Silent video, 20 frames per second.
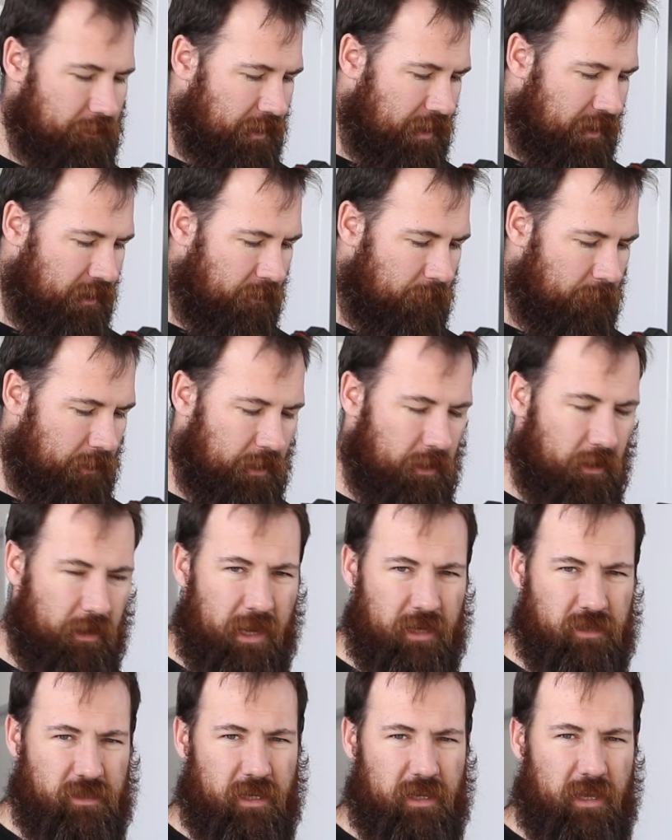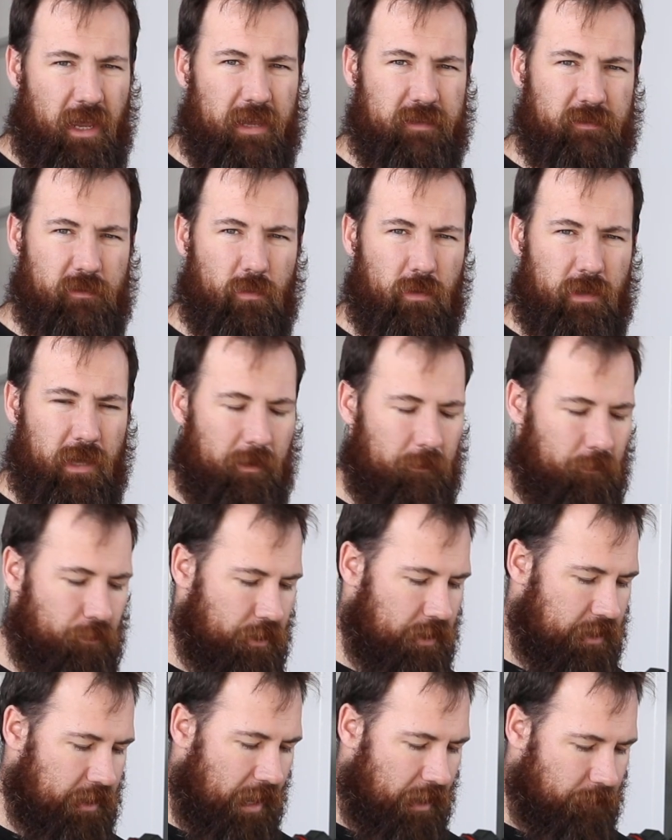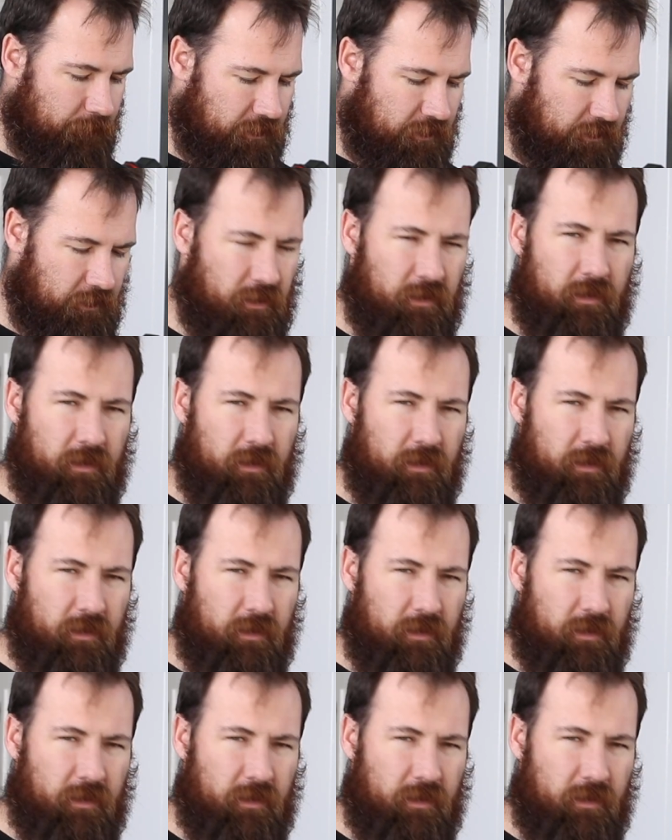I know NGKs all come pre-gapped.